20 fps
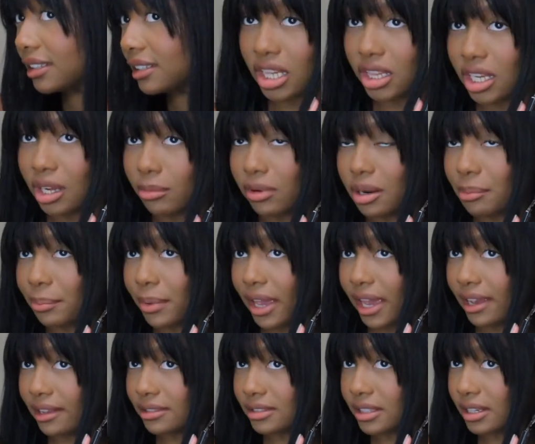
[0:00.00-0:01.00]
I think I'm gonna
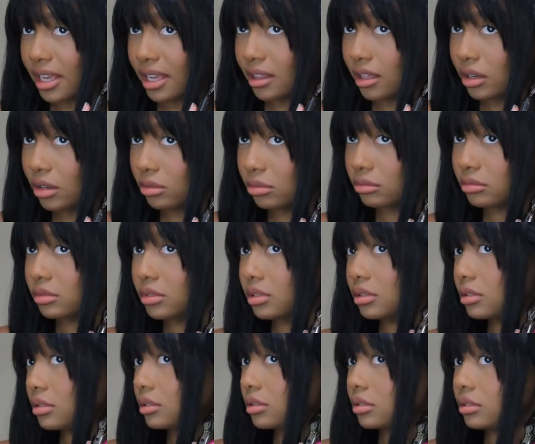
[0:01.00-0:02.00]
paint today though.
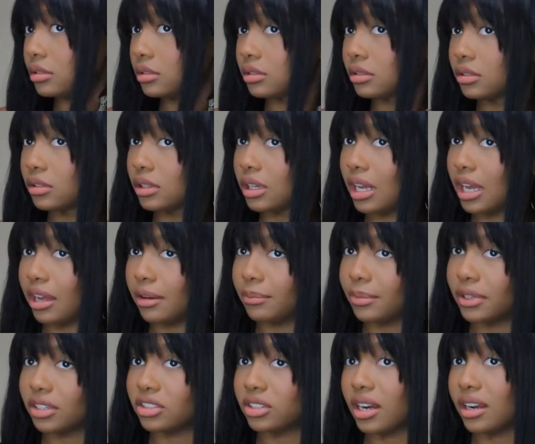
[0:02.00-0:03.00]
I've
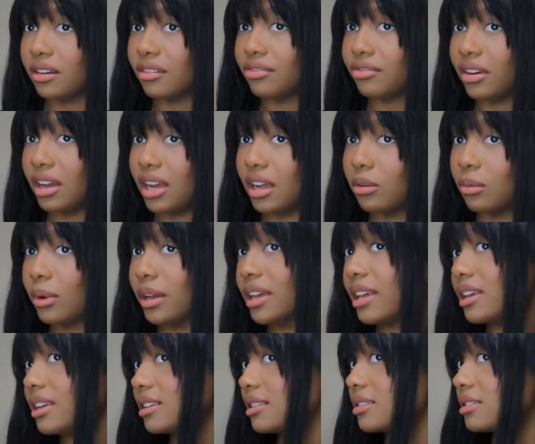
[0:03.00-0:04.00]
been trying to find
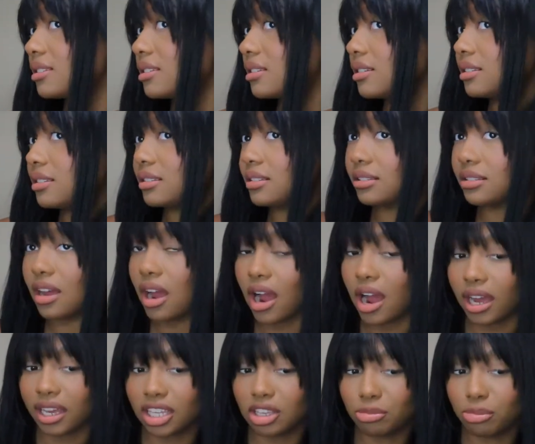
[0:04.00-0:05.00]
ways to
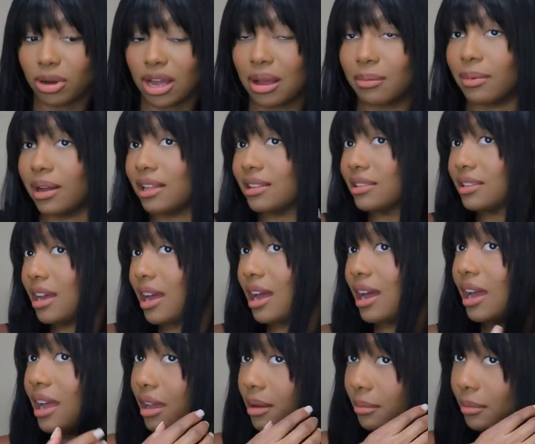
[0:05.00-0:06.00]
occupy my
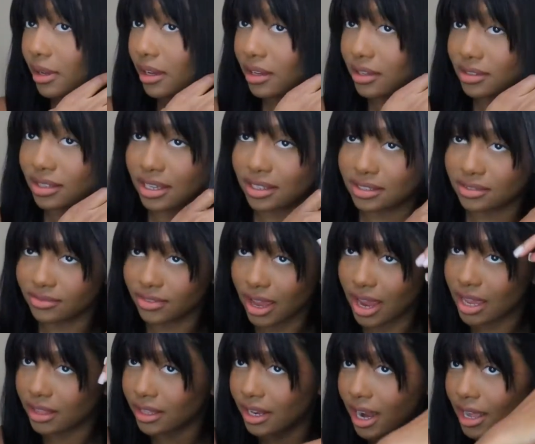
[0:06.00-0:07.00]
time because I
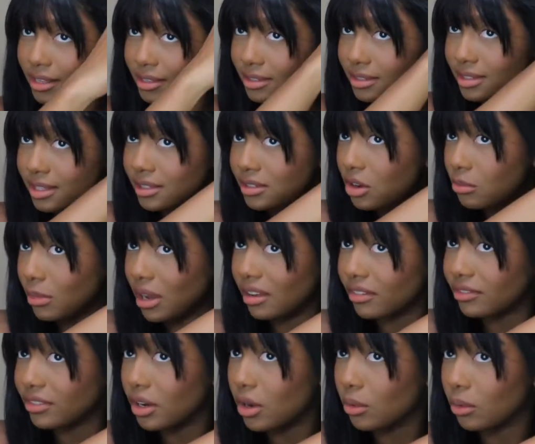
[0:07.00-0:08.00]
find that I sit on my
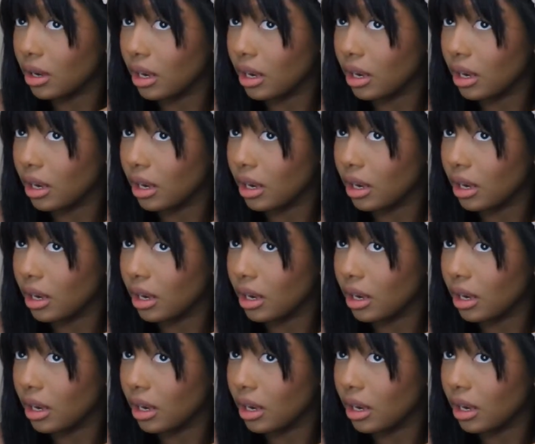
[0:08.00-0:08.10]
phone